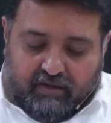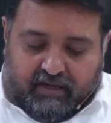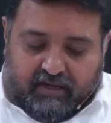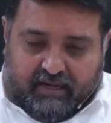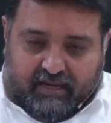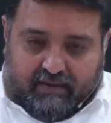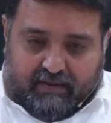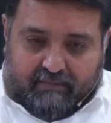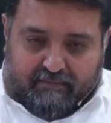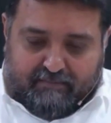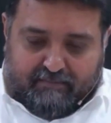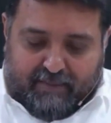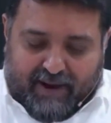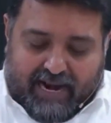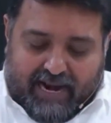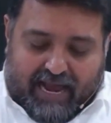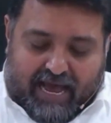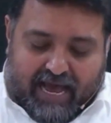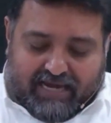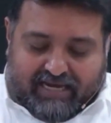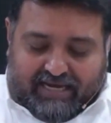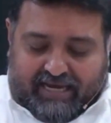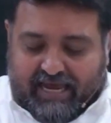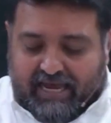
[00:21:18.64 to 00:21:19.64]

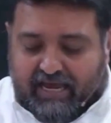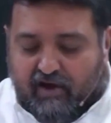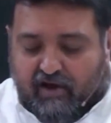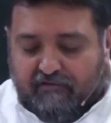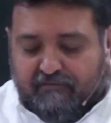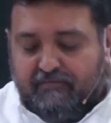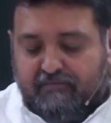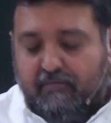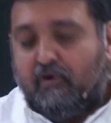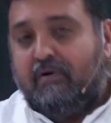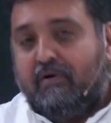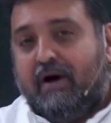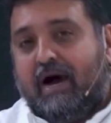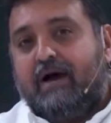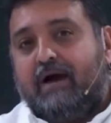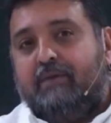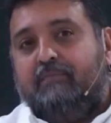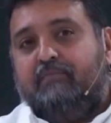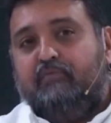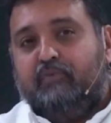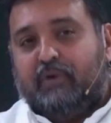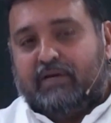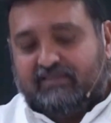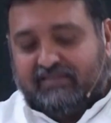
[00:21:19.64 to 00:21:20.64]
Balak, king of
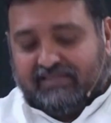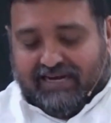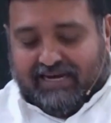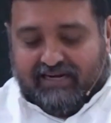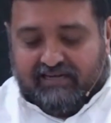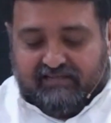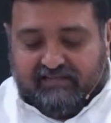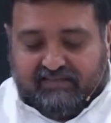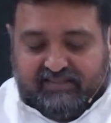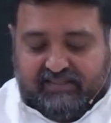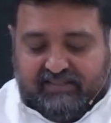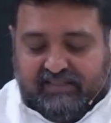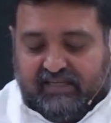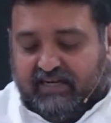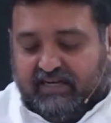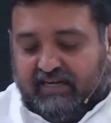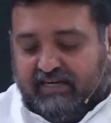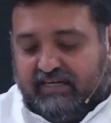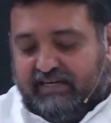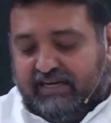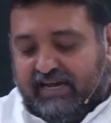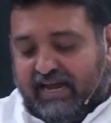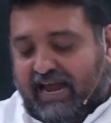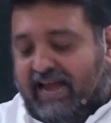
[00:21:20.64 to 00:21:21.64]
Moab, was
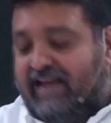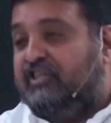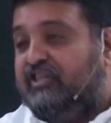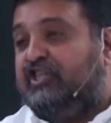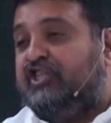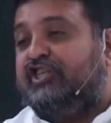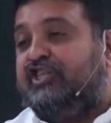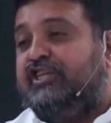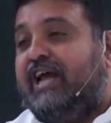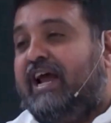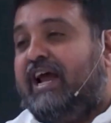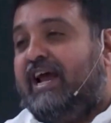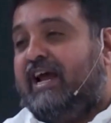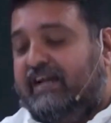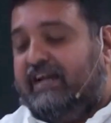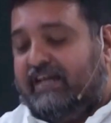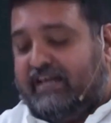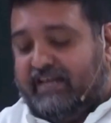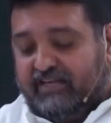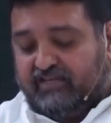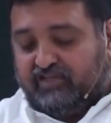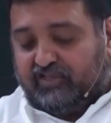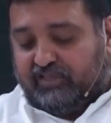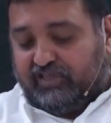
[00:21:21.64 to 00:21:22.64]
concerned and shared
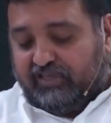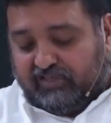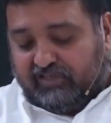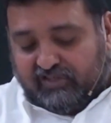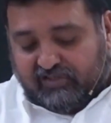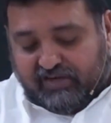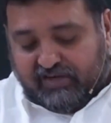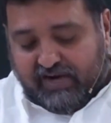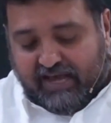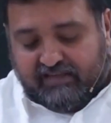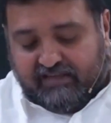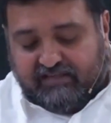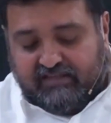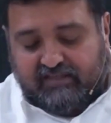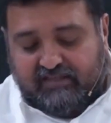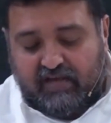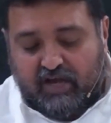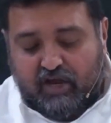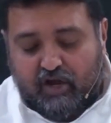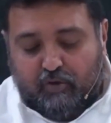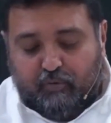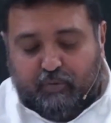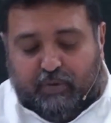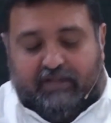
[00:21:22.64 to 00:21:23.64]
his distress
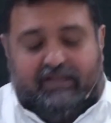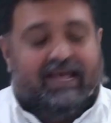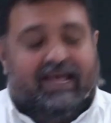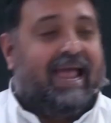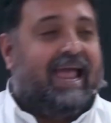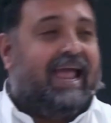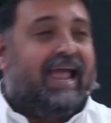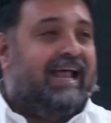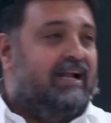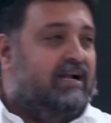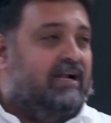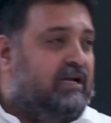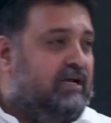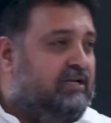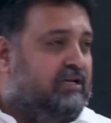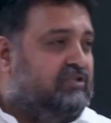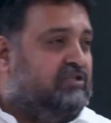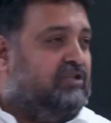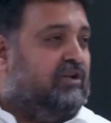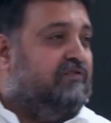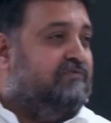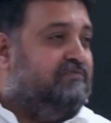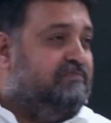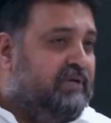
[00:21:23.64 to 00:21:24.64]
with the elders
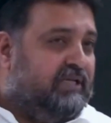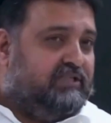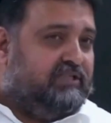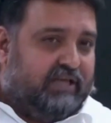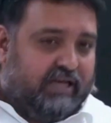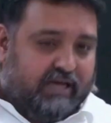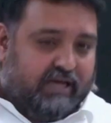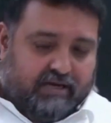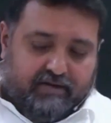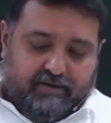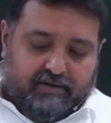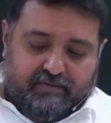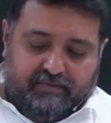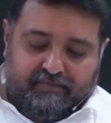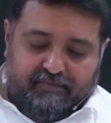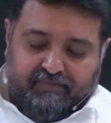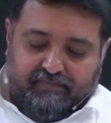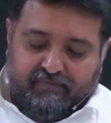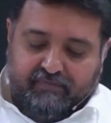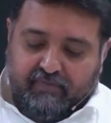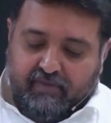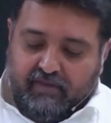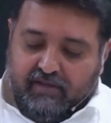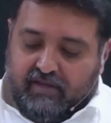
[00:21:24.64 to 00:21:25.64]
of Midian.
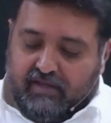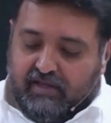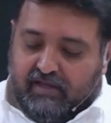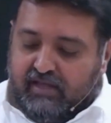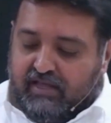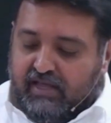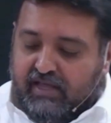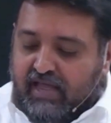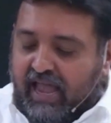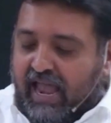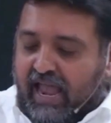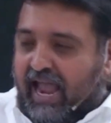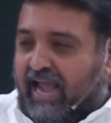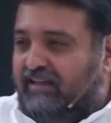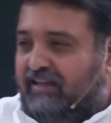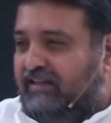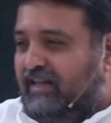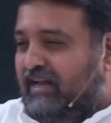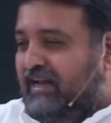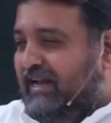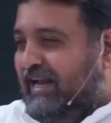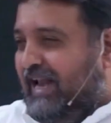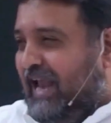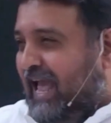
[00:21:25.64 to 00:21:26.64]
And the
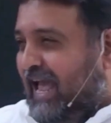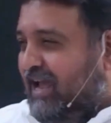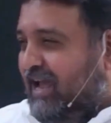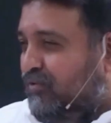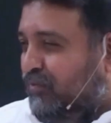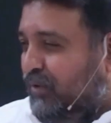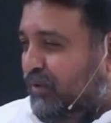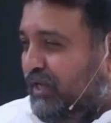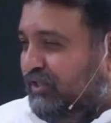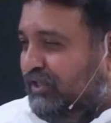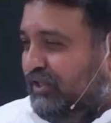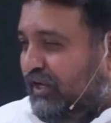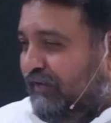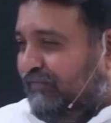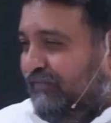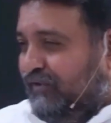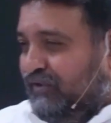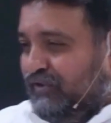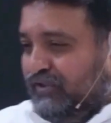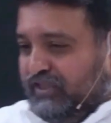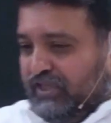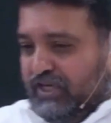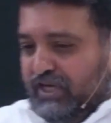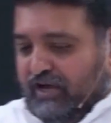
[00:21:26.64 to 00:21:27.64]
language, if you
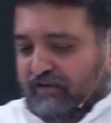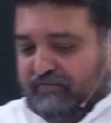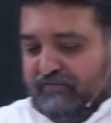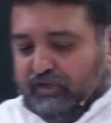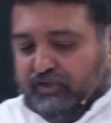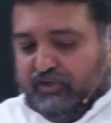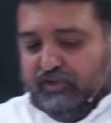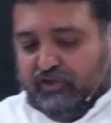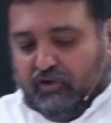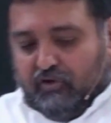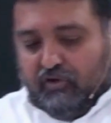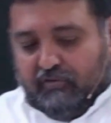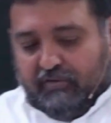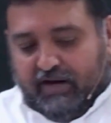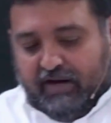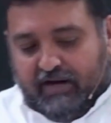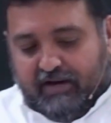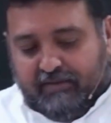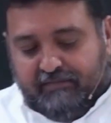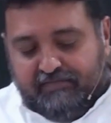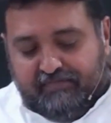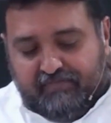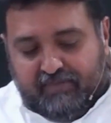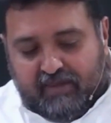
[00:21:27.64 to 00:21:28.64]
see, of the
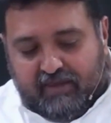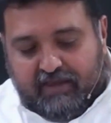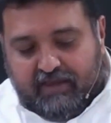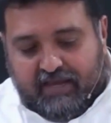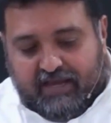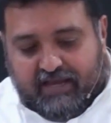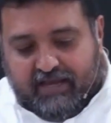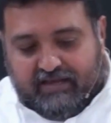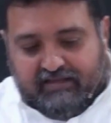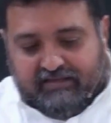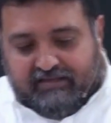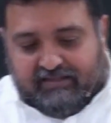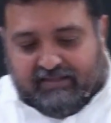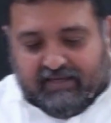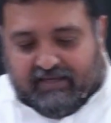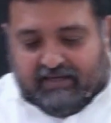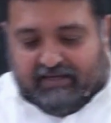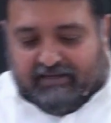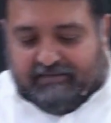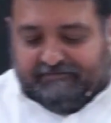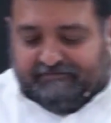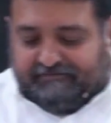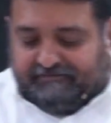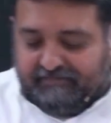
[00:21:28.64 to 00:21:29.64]
Torah is,
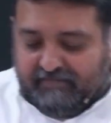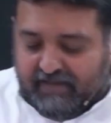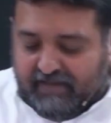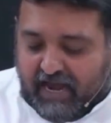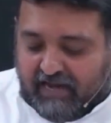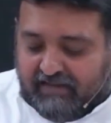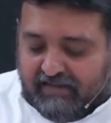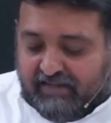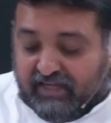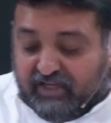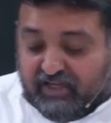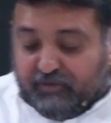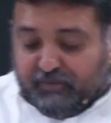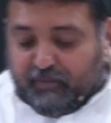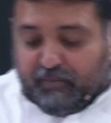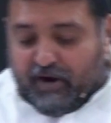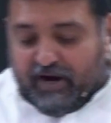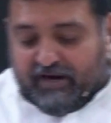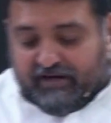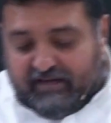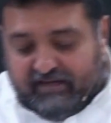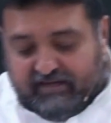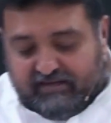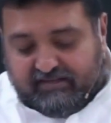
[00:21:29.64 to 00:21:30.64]
at this
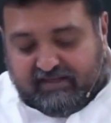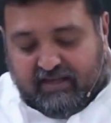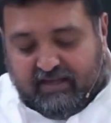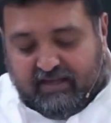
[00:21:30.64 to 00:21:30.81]
point, is